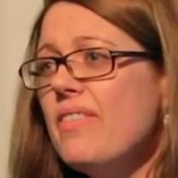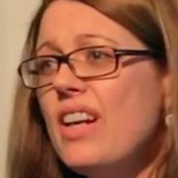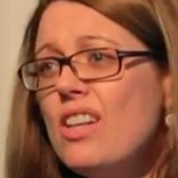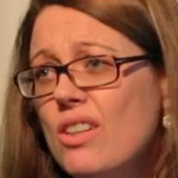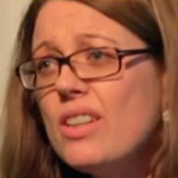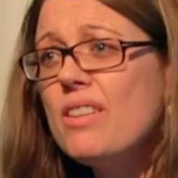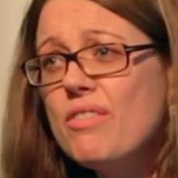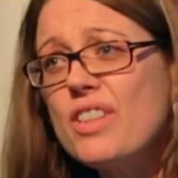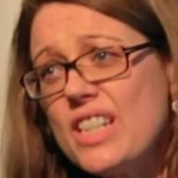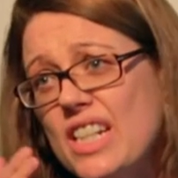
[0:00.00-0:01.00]
They're looking
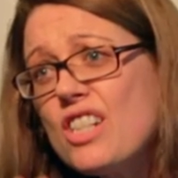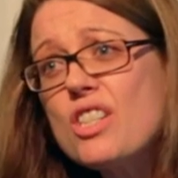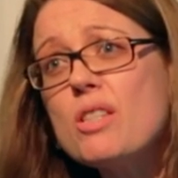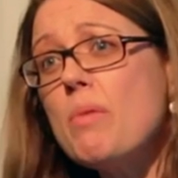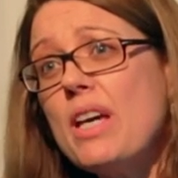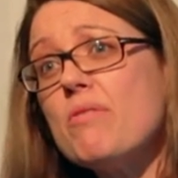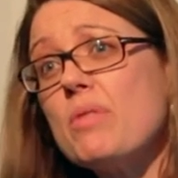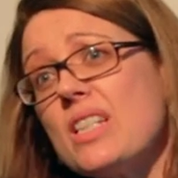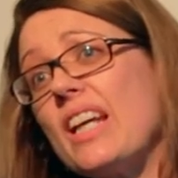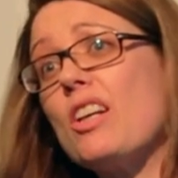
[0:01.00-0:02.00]
for a dish in the
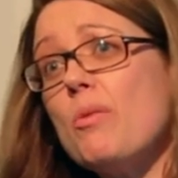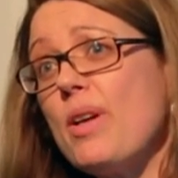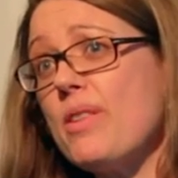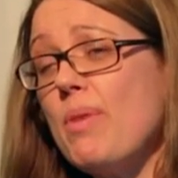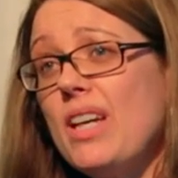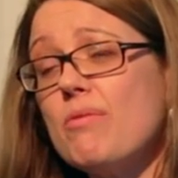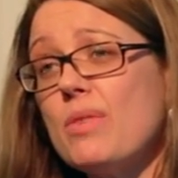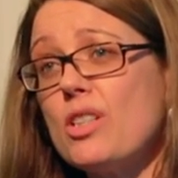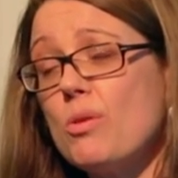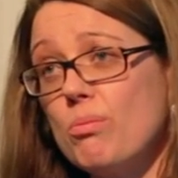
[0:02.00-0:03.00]
pavement to get up on the
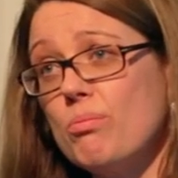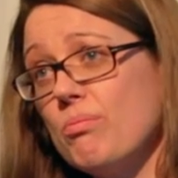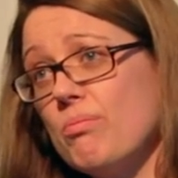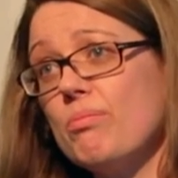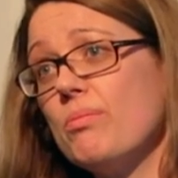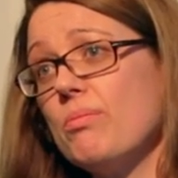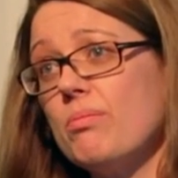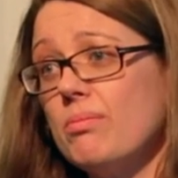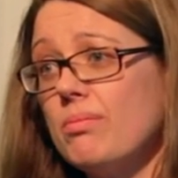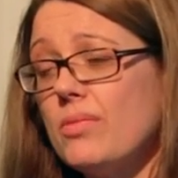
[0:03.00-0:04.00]
pavement to
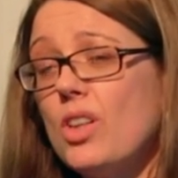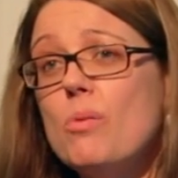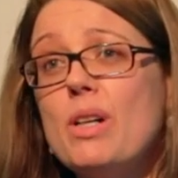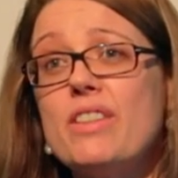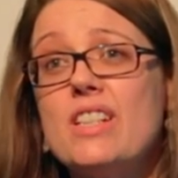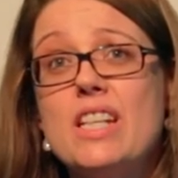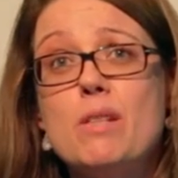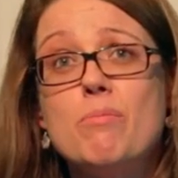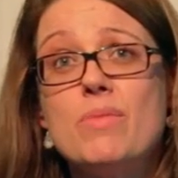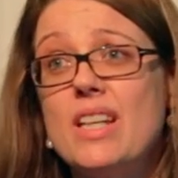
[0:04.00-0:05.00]
go about their day
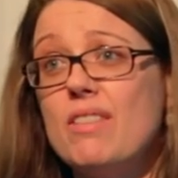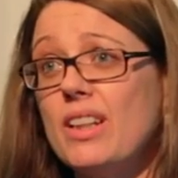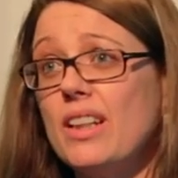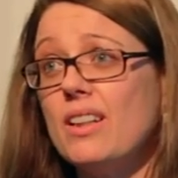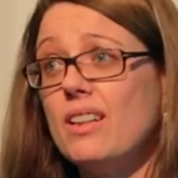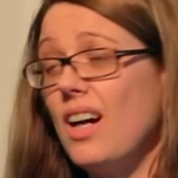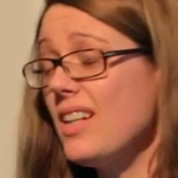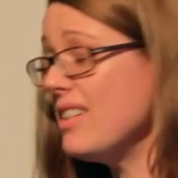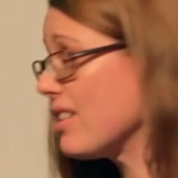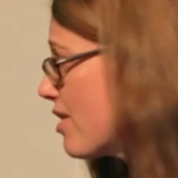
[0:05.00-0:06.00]
safely. I
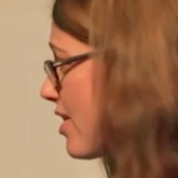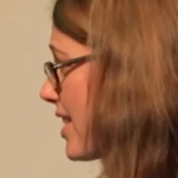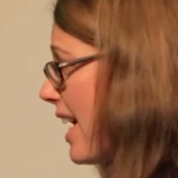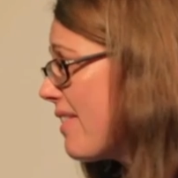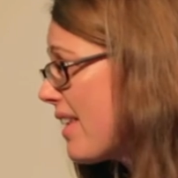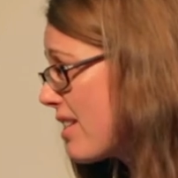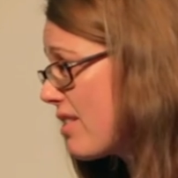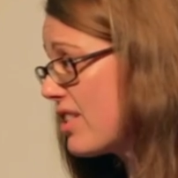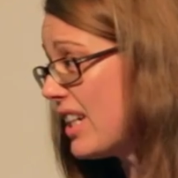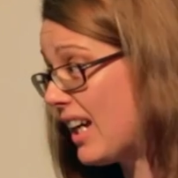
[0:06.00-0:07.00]
didn't understand that
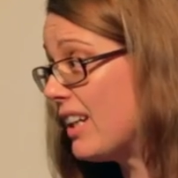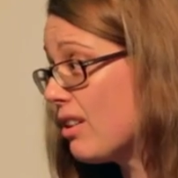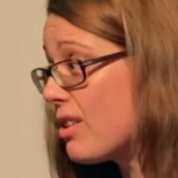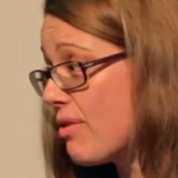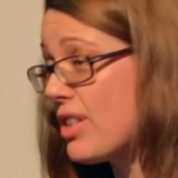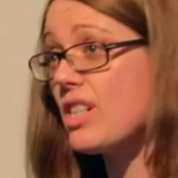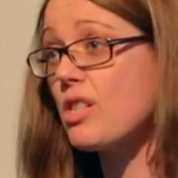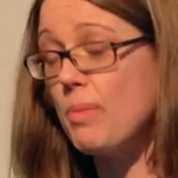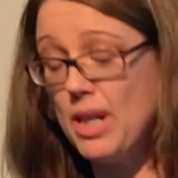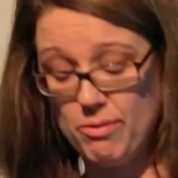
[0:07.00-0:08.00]
until I looked for a
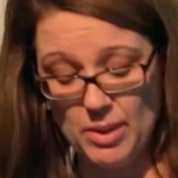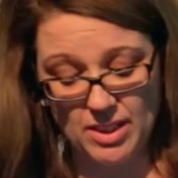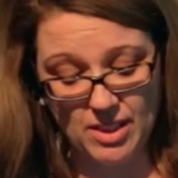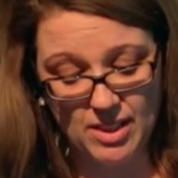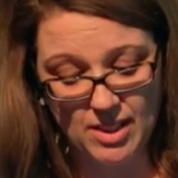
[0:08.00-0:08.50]
dish pavement.